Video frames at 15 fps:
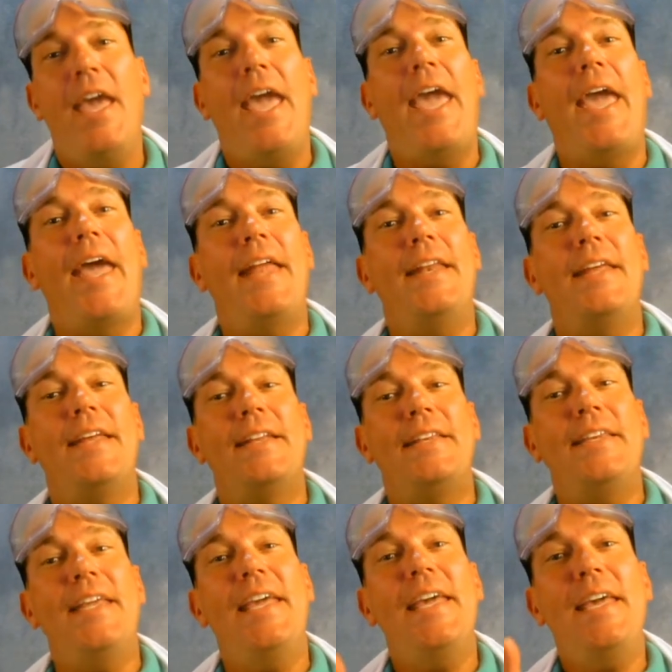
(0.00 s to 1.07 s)
And
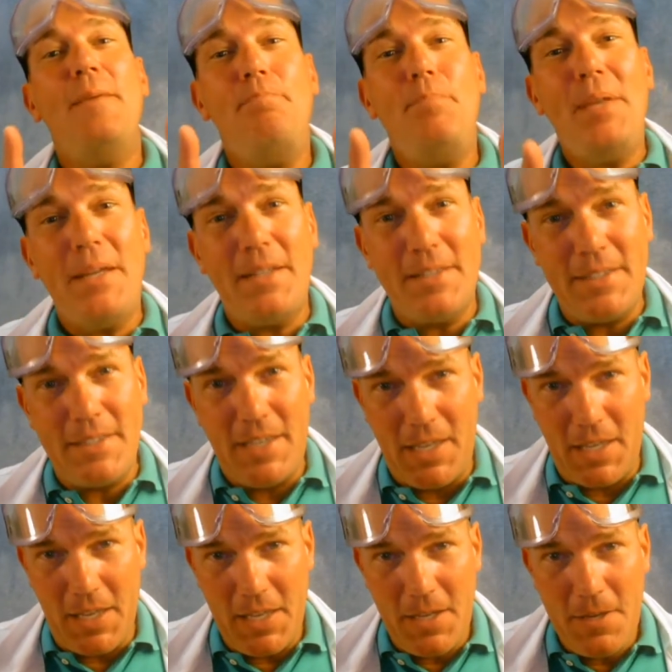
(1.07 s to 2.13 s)
it
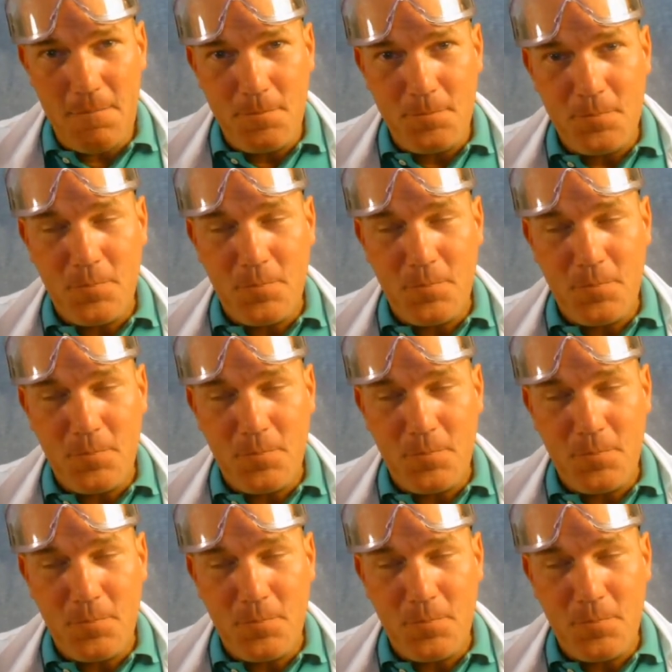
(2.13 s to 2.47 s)
typically